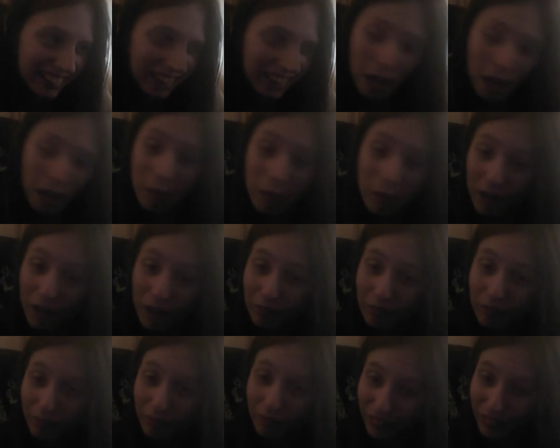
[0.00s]
Am I
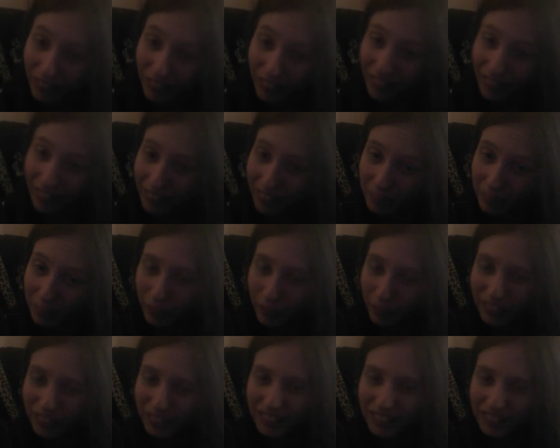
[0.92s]
really this
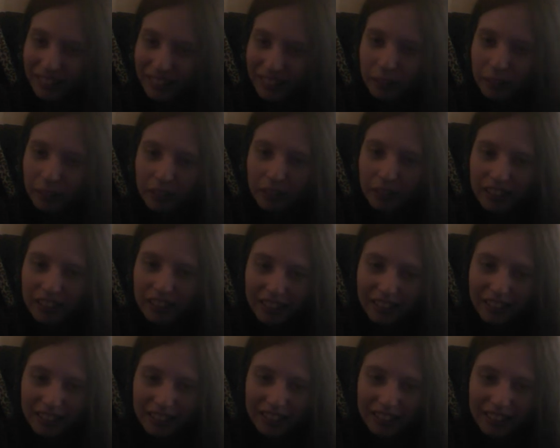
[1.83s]
person?
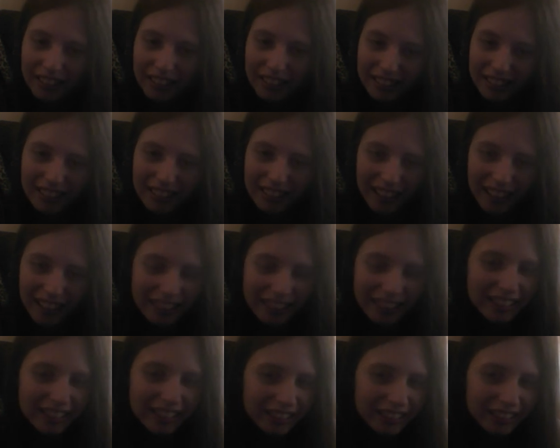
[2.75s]
And kind
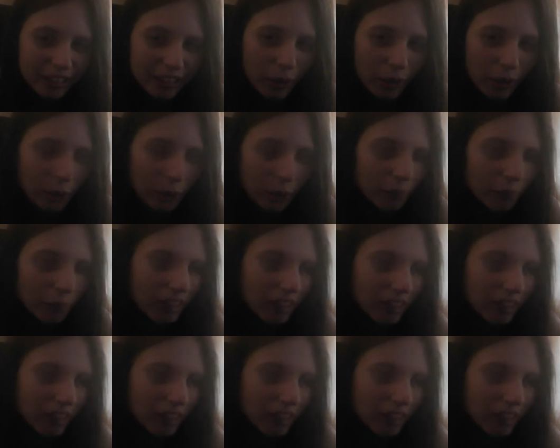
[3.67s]
of hits home.